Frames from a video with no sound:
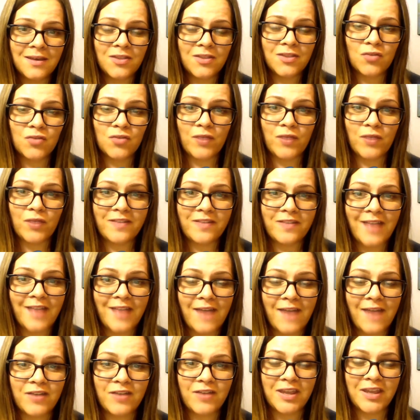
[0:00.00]
Their rights to
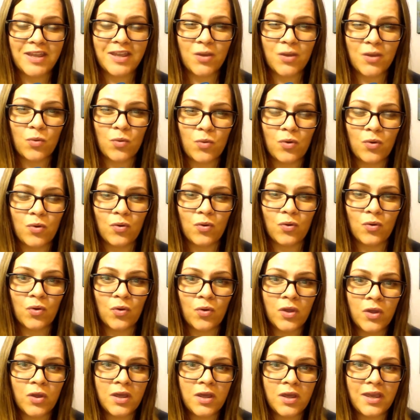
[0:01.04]
have an equal
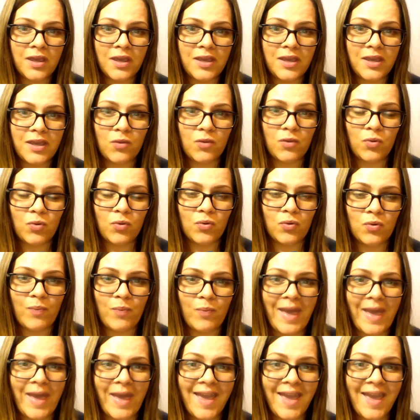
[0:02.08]

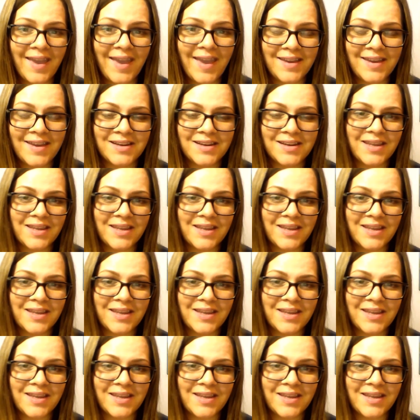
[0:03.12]
pay and